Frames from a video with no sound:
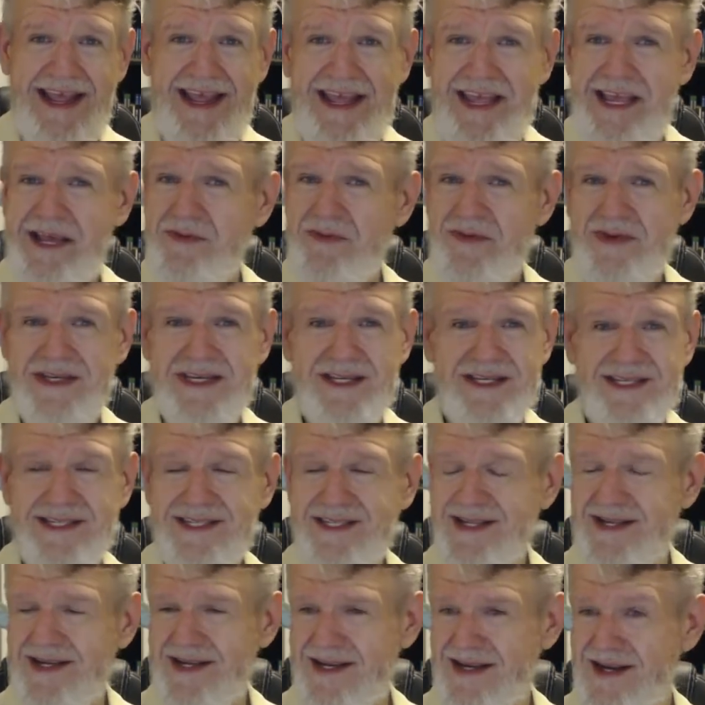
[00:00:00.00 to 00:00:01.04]
it
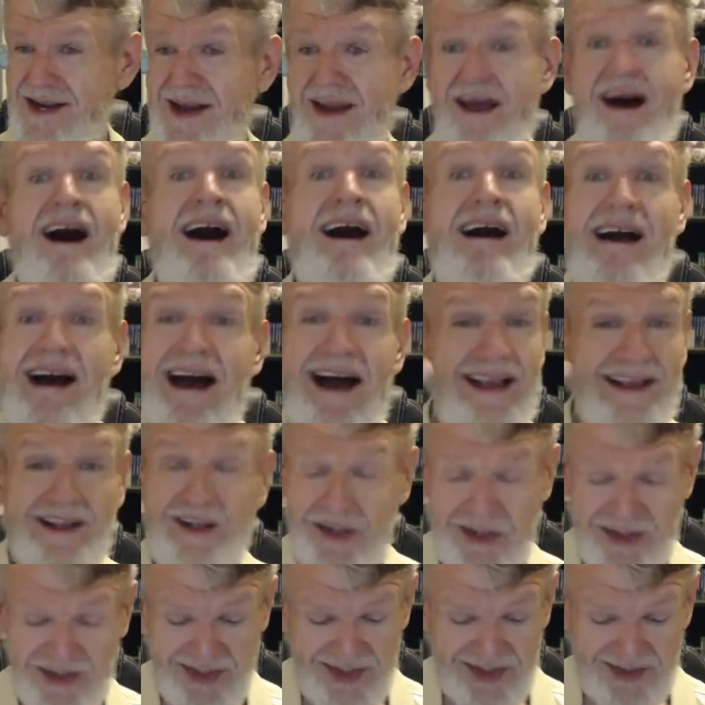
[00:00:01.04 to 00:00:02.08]
was not I
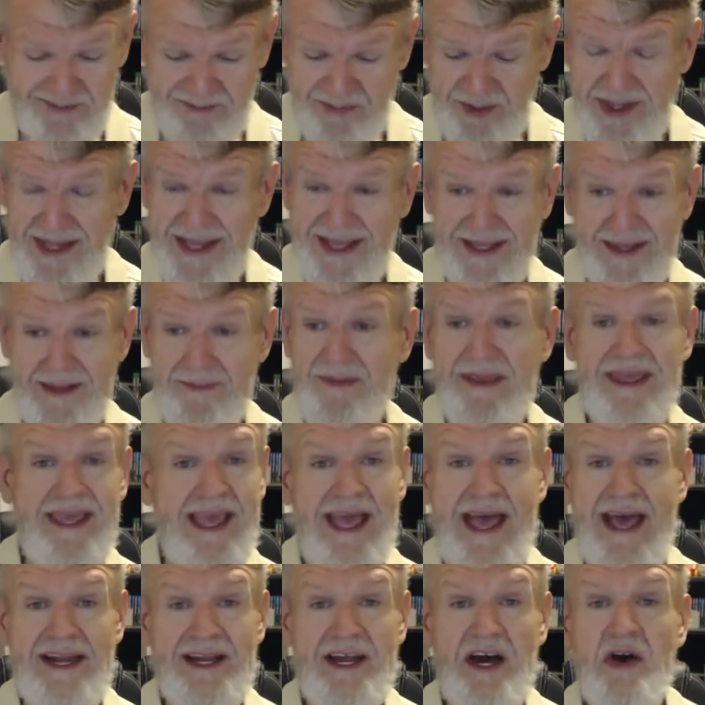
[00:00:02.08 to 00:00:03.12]
couldn't play the
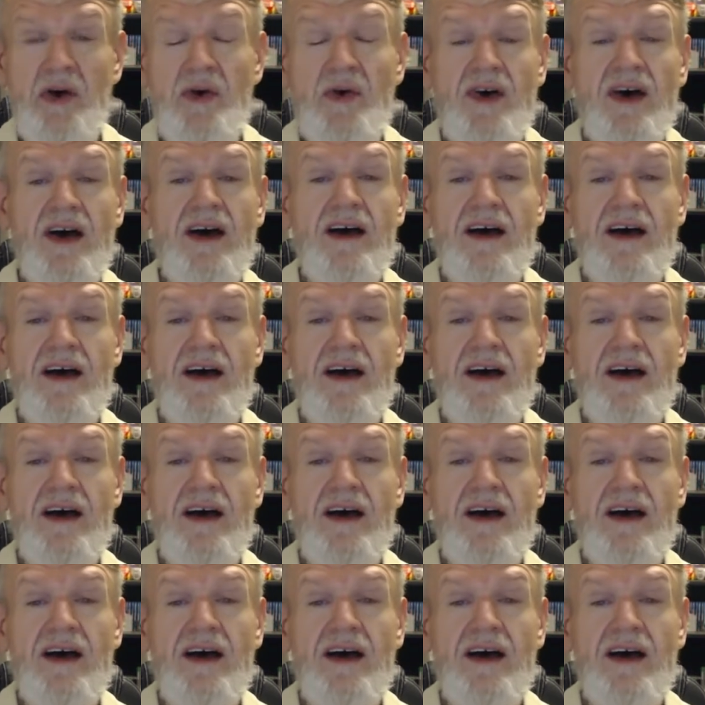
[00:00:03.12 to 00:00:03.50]
piano.